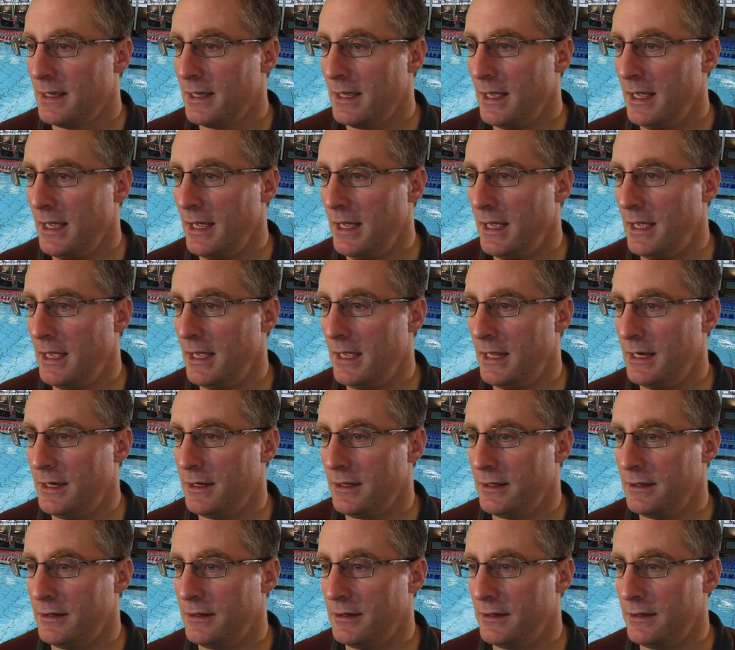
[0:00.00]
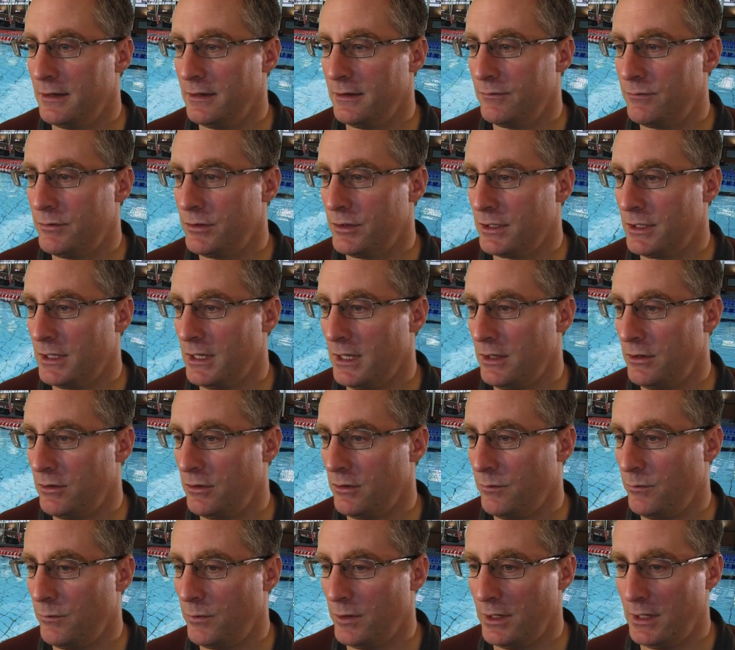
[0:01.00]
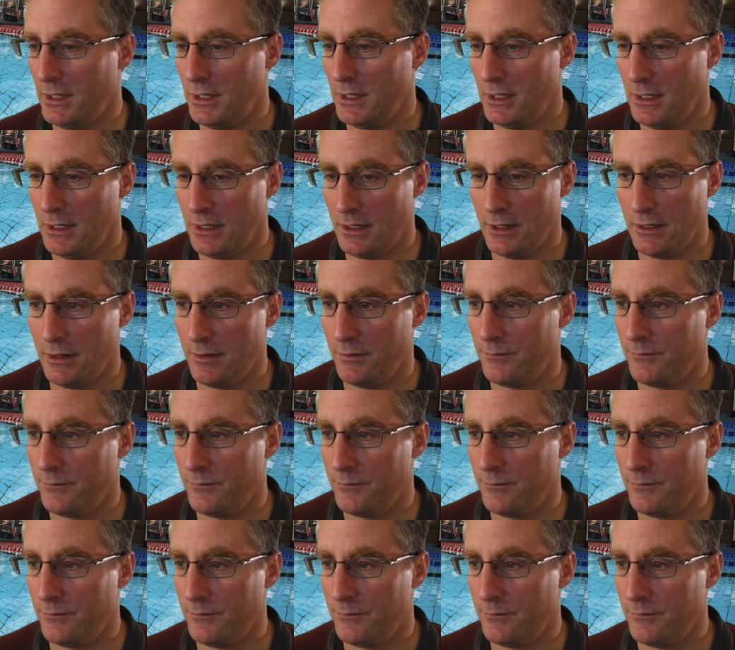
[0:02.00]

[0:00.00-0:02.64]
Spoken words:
And we got a head-on one here.